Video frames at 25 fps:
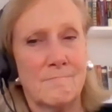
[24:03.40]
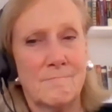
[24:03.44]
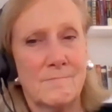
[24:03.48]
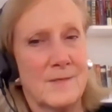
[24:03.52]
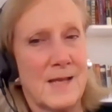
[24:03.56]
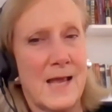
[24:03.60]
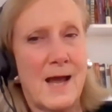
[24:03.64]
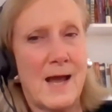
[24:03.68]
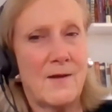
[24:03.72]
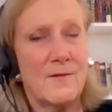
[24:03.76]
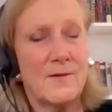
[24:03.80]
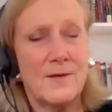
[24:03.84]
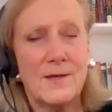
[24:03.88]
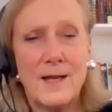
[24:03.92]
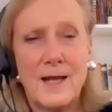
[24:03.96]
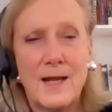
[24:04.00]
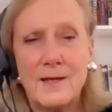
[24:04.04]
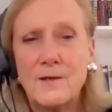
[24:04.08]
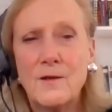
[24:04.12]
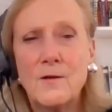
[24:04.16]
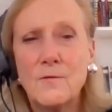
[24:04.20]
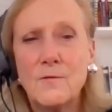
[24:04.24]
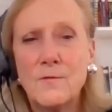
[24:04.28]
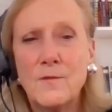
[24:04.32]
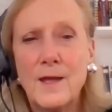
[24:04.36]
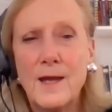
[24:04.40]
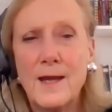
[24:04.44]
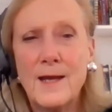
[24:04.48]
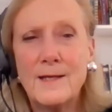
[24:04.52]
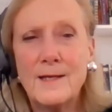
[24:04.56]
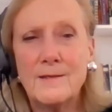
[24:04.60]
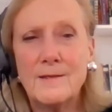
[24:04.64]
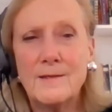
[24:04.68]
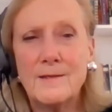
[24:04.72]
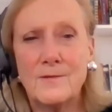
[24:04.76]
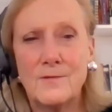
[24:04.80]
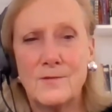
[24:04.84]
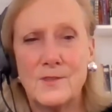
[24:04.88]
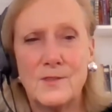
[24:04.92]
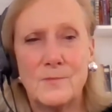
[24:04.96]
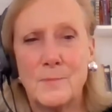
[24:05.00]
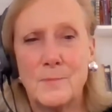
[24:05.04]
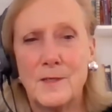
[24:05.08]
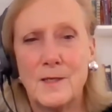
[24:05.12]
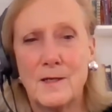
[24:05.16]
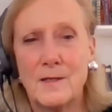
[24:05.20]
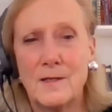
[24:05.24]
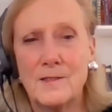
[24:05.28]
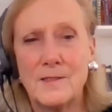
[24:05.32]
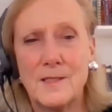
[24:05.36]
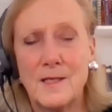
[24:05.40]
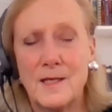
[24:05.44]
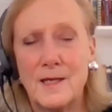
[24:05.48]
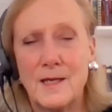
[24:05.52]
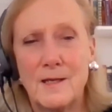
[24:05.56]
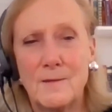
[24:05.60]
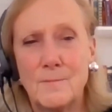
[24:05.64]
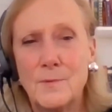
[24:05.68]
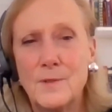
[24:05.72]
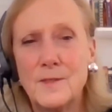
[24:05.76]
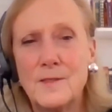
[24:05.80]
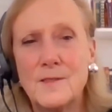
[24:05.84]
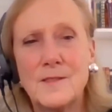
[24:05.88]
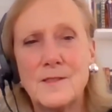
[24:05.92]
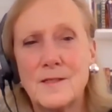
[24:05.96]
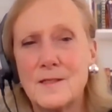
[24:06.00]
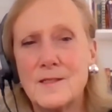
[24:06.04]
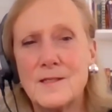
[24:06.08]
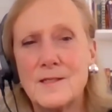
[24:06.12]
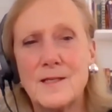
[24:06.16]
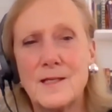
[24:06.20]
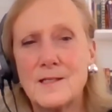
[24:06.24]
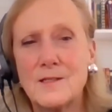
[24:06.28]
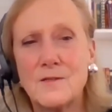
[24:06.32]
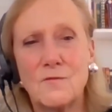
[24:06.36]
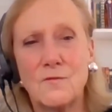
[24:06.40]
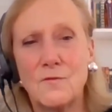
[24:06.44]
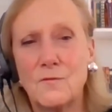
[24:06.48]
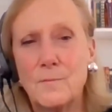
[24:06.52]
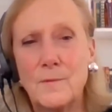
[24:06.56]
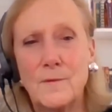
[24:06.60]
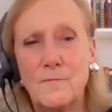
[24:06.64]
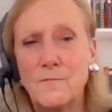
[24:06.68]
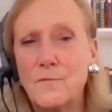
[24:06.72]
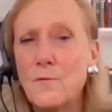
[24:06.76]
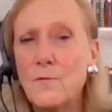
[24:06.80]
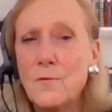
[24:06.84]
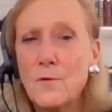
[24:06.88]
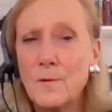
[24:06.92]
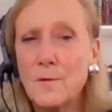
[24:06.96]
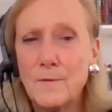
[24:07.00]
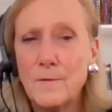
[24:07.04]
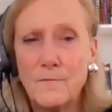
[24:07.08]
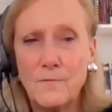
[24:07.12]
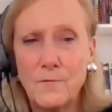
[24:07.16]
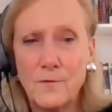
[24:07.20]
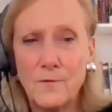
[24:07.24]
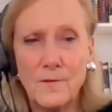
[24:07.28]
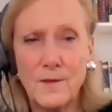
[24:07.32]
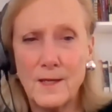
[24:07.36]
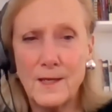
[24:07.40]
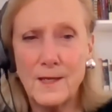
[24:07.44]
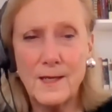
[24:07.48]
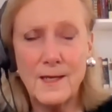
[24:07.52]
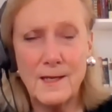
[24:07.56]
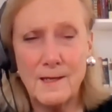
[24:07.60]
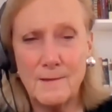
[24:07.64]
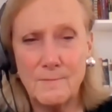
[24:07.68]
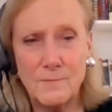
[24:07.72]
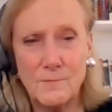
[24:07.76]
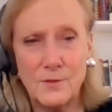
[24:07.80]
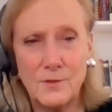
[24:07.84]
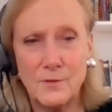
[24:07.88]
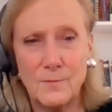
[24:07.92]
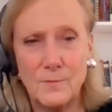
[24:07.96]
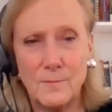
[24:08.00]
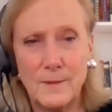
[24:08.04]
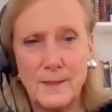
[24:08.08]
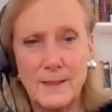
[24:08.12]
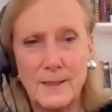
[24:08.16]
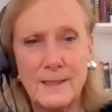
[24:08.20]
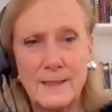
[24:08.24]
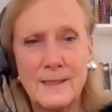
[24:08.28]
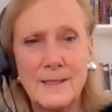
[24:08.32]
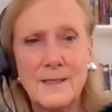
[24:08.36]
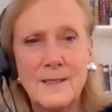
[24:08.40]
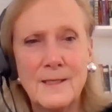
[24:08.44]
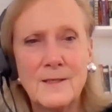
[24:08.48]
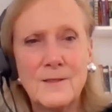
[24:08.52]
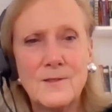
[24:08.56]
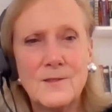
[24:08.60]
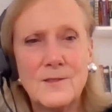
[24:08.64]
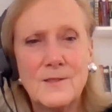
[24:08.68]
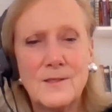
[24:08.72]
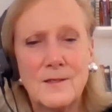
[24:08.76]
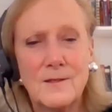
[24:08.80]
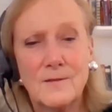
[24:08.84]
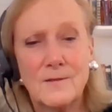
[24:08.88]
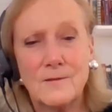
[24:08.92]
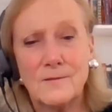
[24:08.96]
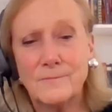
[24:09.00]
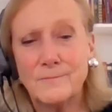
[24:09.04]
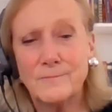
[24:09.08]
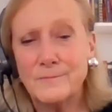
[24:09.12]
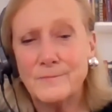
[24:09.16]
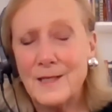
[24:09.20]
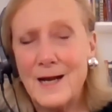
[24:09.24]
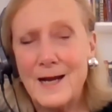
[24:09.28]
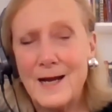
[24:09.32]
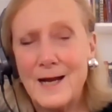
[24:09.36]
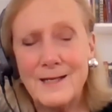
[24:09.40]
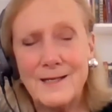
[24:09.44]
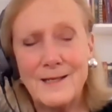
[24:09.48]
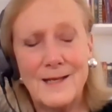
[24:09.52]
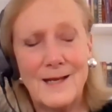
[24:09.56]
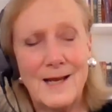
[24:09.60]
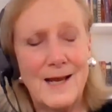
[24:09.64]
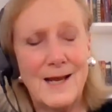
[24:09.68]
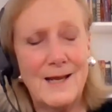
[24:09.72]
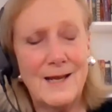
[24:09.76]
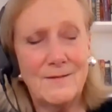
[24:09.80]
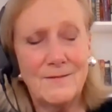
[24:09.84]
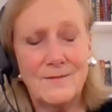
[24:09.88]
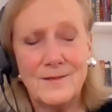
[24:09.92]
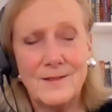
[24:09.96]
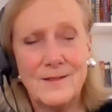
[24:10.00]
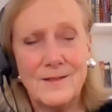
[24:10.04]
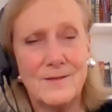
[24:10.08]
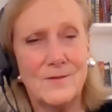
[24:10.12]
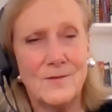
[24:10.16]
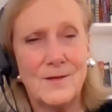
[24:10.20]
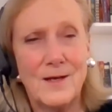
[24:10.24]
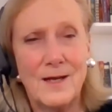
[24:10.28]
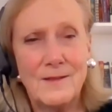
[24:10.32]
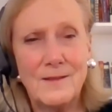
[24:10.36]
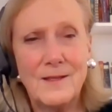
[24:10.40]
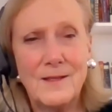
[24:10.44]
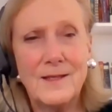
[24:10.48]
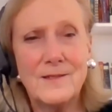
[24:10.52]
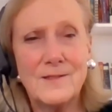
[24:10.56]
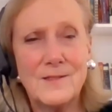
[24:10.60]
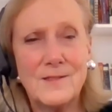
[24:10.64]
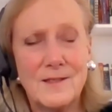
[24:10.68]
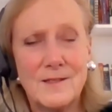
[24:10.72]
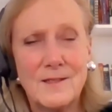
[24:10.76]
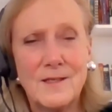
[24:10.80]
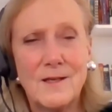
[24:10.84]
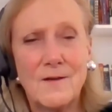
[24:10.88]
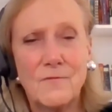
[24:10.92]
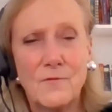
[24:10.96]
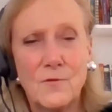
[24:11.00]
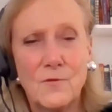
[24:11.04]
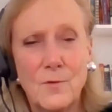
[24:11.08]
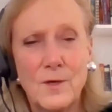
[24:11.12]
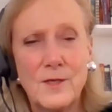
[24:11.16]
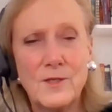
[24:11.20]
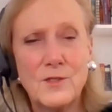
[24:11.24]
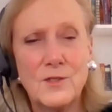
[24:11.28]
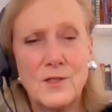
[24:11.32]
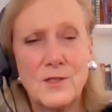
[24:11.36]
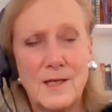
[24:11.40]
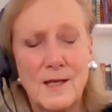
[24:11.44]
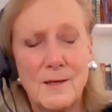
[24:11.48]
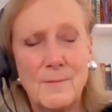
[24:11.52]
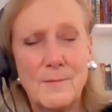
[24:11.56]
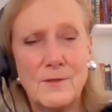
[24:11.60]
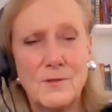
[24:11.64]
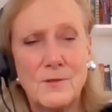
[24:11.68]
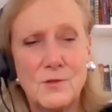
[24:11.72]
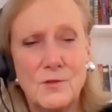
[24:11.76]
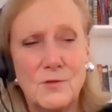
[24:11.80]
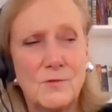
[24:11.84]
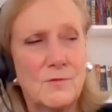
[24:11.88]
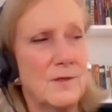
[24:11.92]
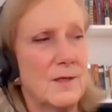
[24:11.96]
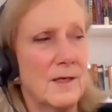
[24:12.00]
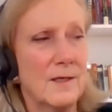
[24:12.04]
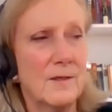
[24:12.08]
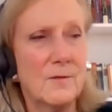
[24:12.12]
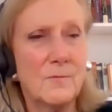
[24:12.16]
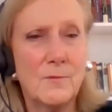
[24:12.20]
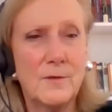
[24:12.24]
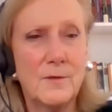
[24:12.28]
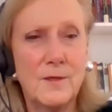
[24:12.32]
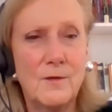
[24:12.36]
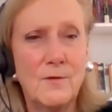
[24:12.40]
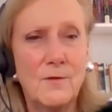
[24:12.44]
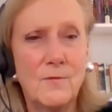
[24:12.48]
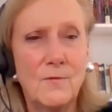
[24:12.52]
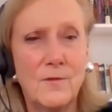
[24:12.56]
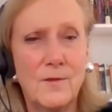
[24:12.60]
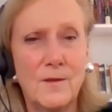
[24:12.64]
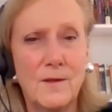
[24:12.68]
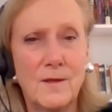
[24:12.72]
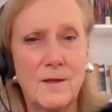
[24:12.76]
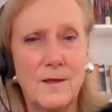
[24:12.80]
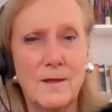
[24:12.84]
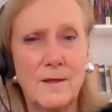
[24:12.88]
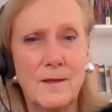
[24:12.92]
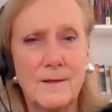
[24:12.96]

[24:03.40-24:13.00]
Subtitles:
How did I know that? It's because they had been successful before they came to me. So I don't know. I think it's a tough question. How about you, Doug? What do you think?